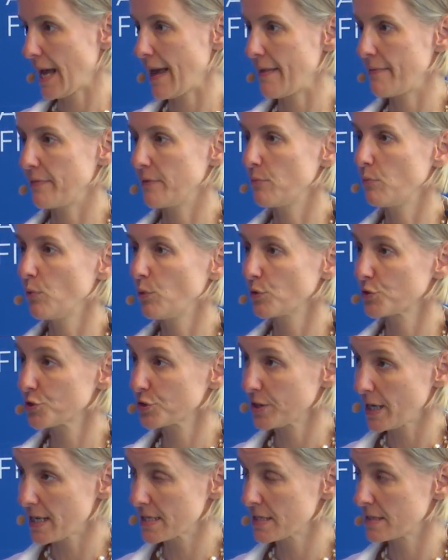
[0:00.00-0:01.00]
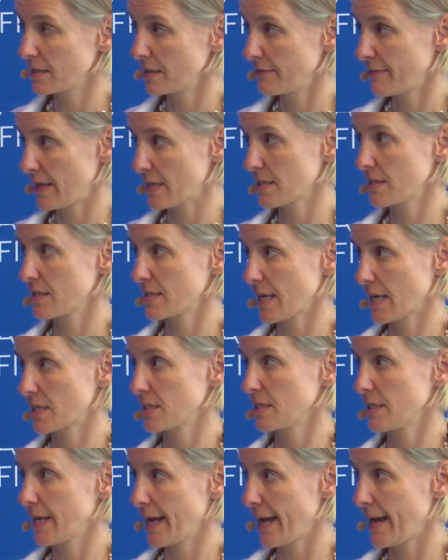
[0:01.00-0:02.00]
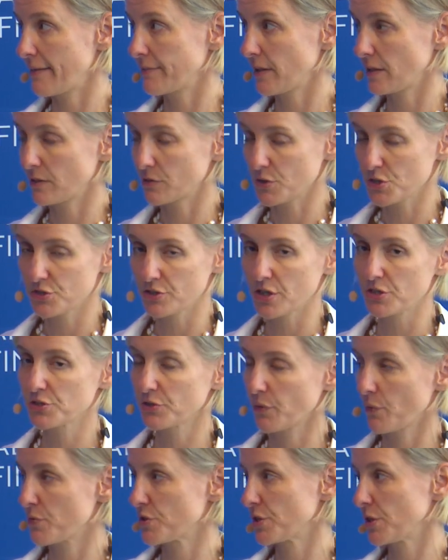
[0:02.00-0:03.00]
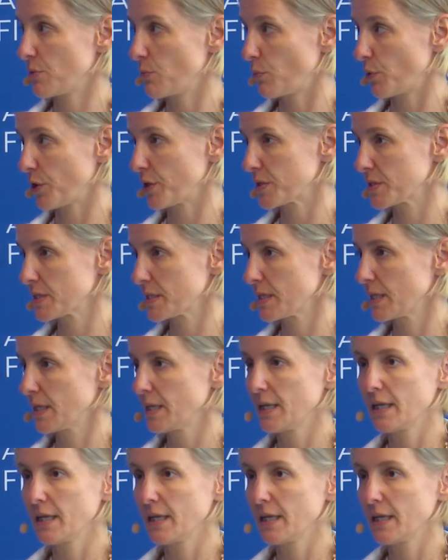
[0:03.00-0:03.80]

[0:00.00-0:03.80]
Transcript: and the more trust the investors actually have that the restructuring regime works.